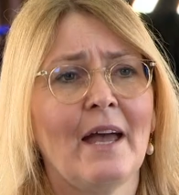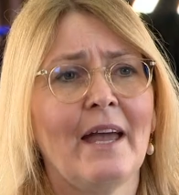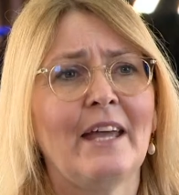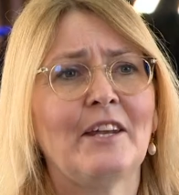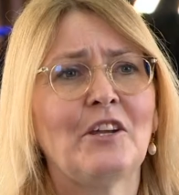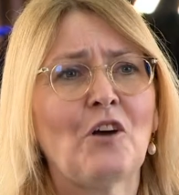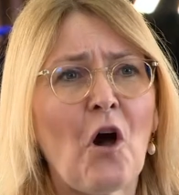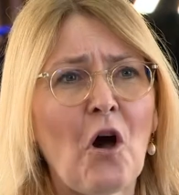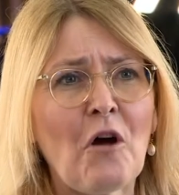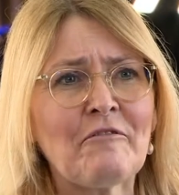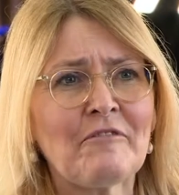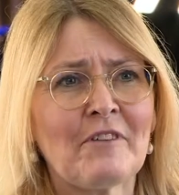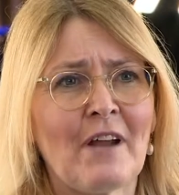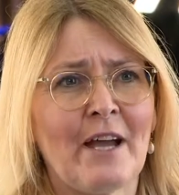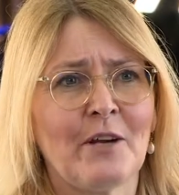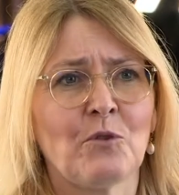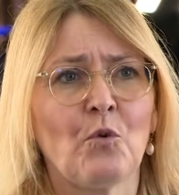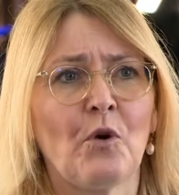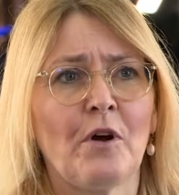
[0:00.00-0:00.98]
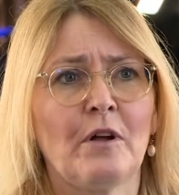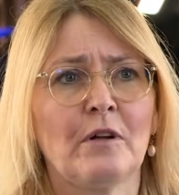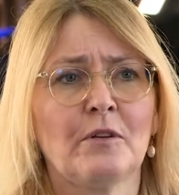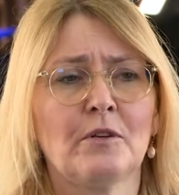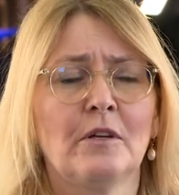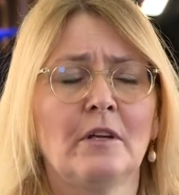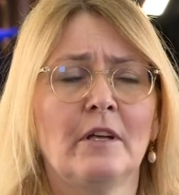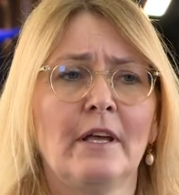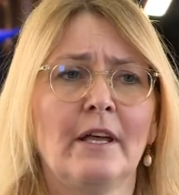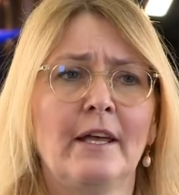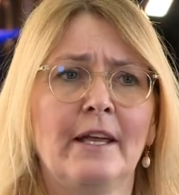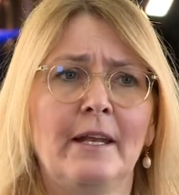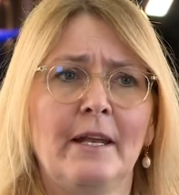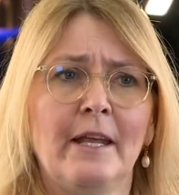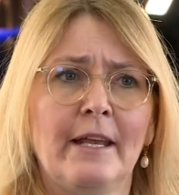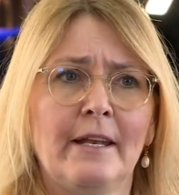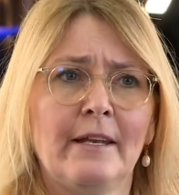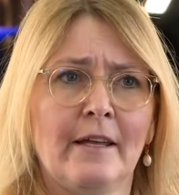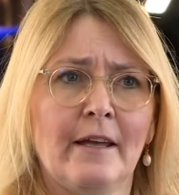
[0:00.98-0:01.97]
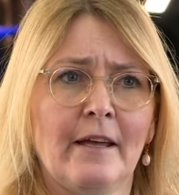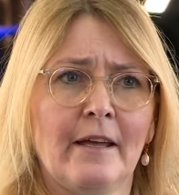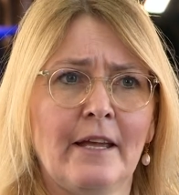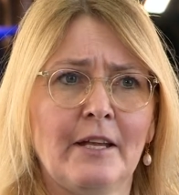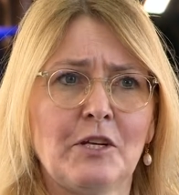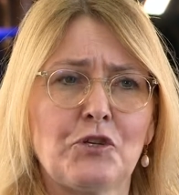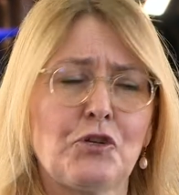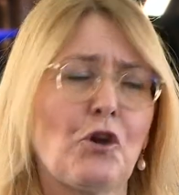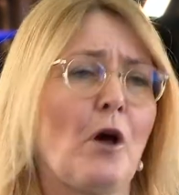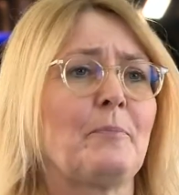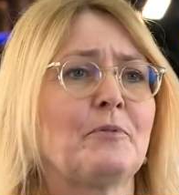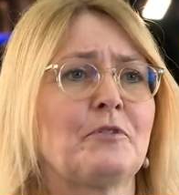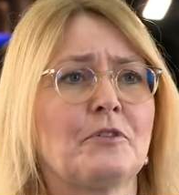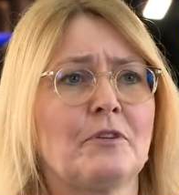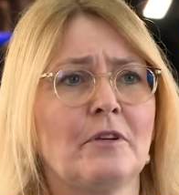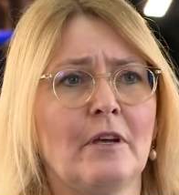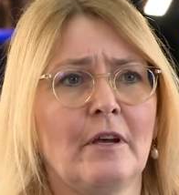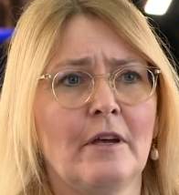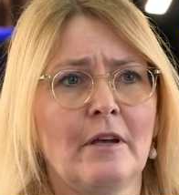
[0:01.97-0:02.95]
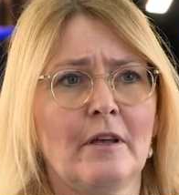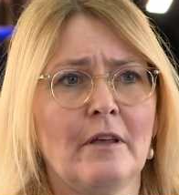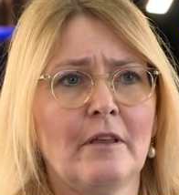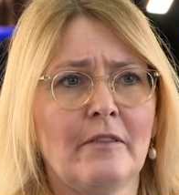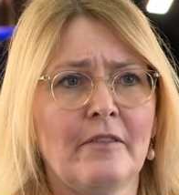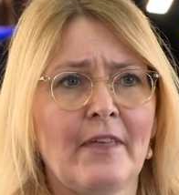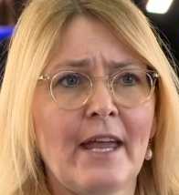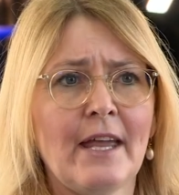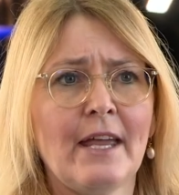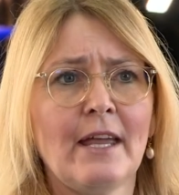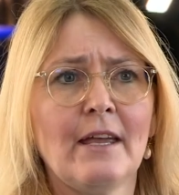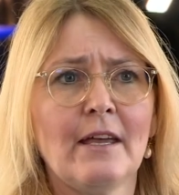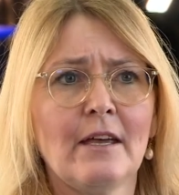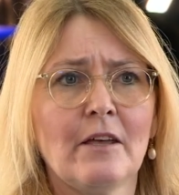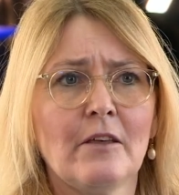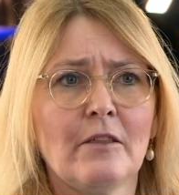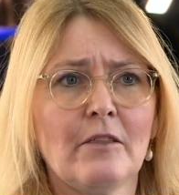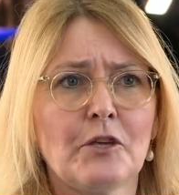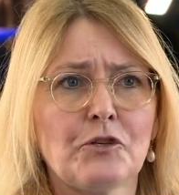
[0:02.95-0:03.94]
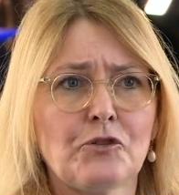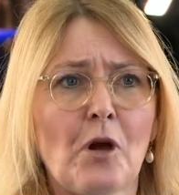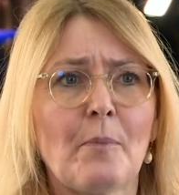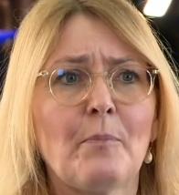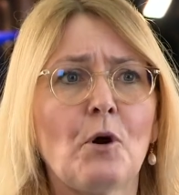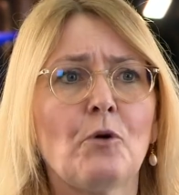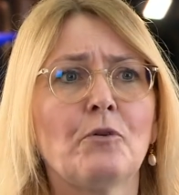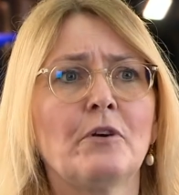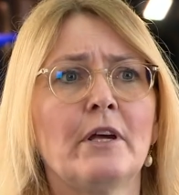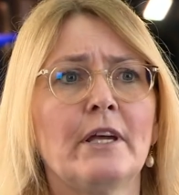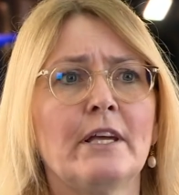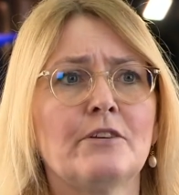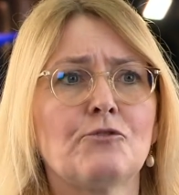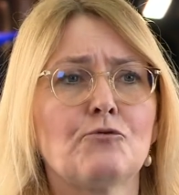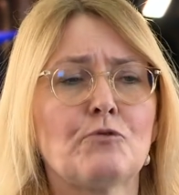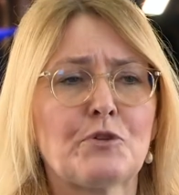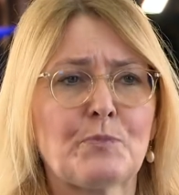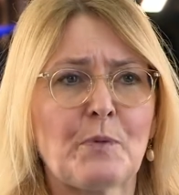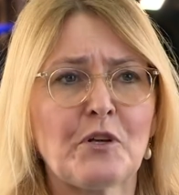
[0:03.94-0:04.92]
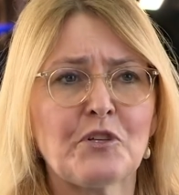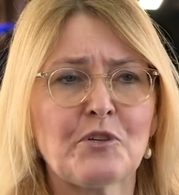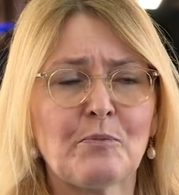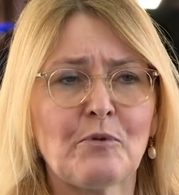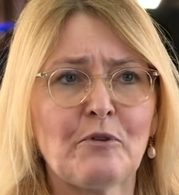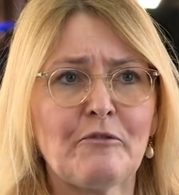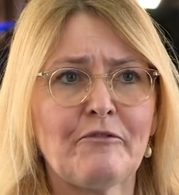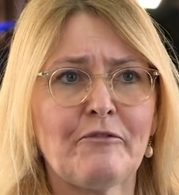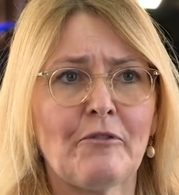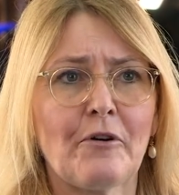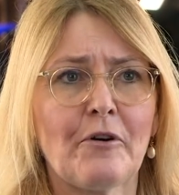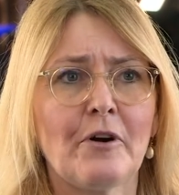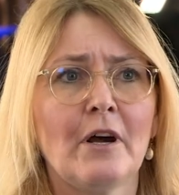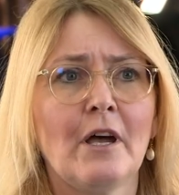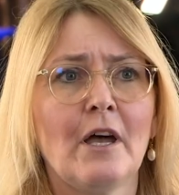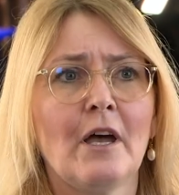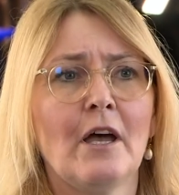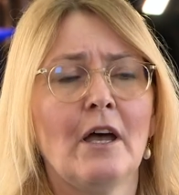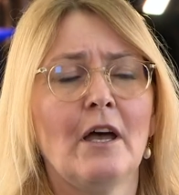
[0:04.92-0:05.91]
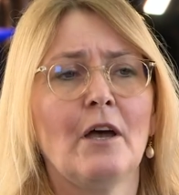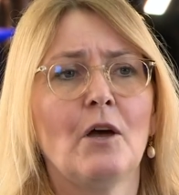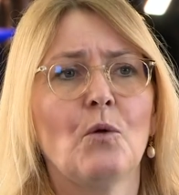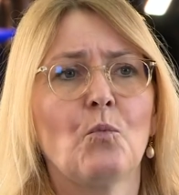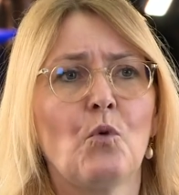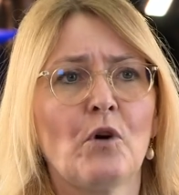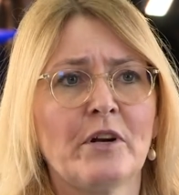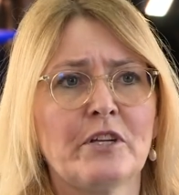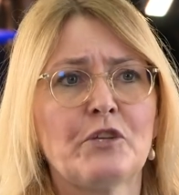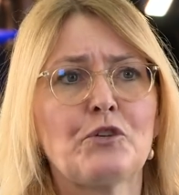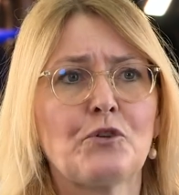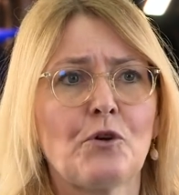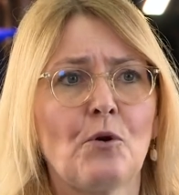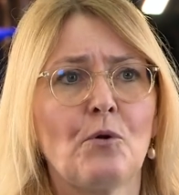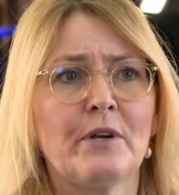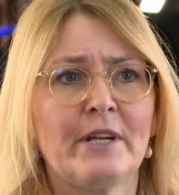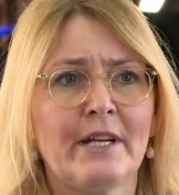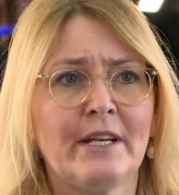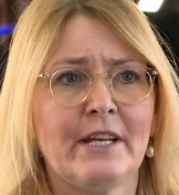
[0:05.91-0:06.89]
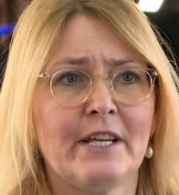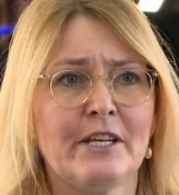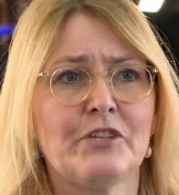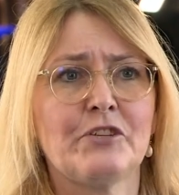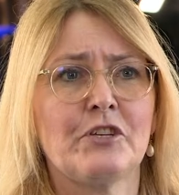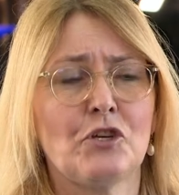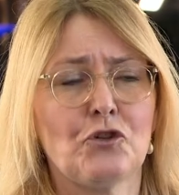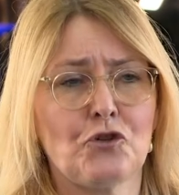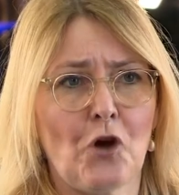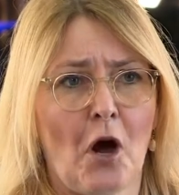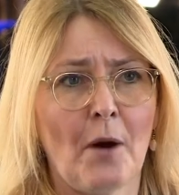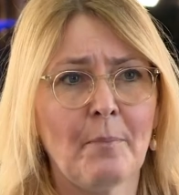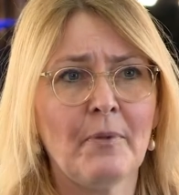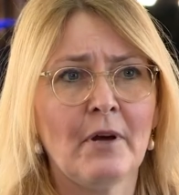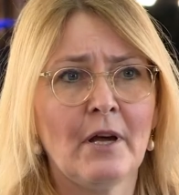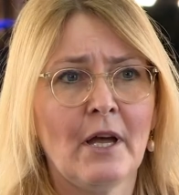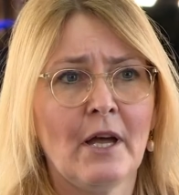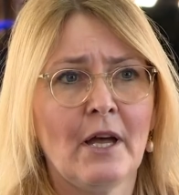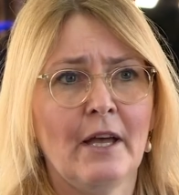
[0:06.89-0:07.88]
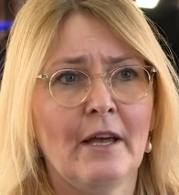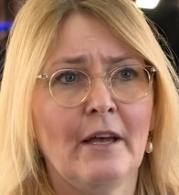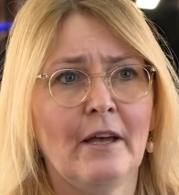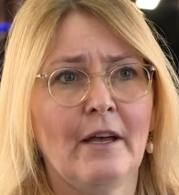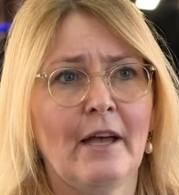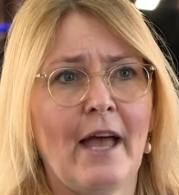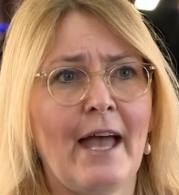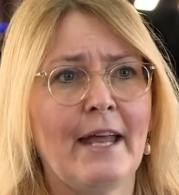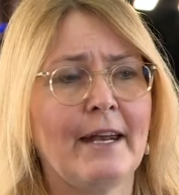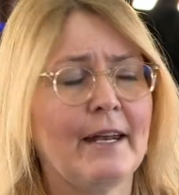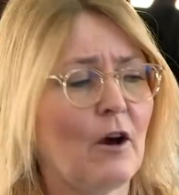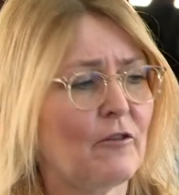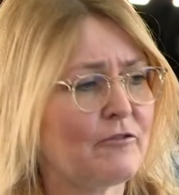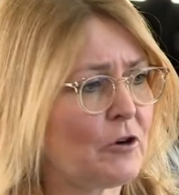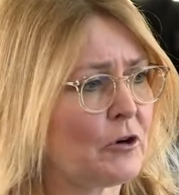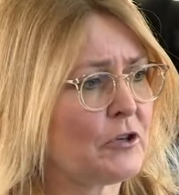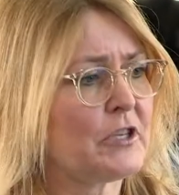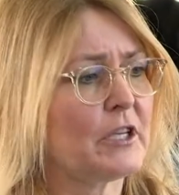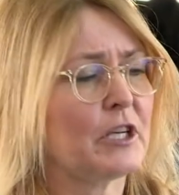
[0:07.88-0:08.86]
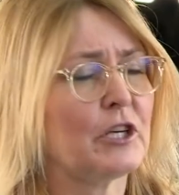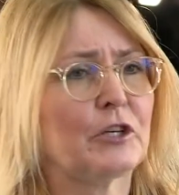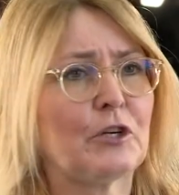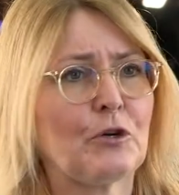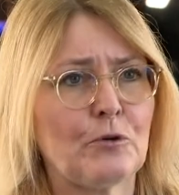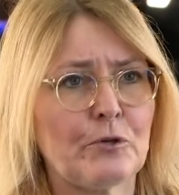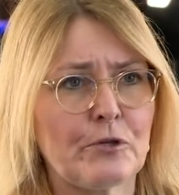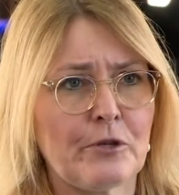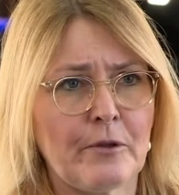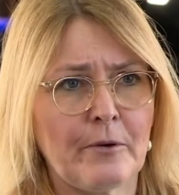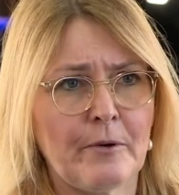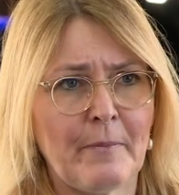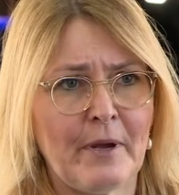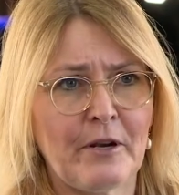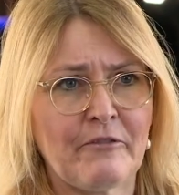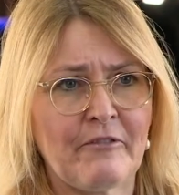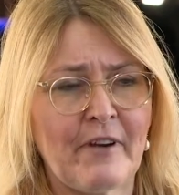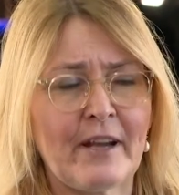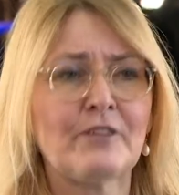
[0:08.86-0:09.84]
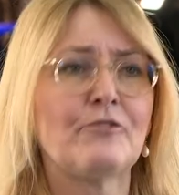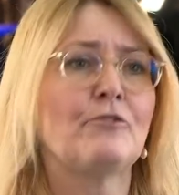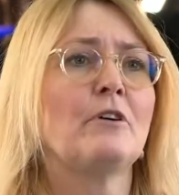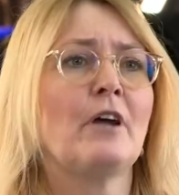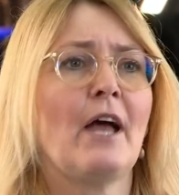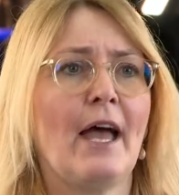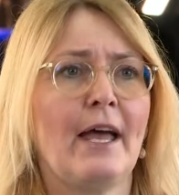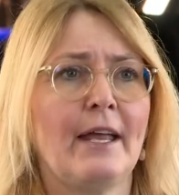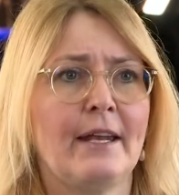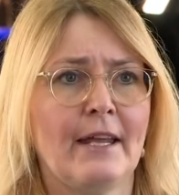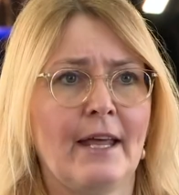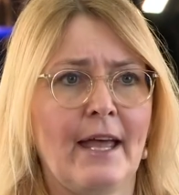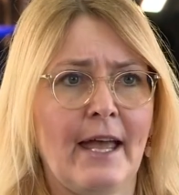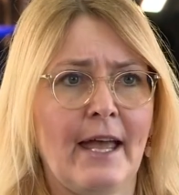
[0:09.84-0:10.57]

In the offline world, in shops, the shop owner is responsible for what is sold in his shop, and of course he could go to the manufacturer and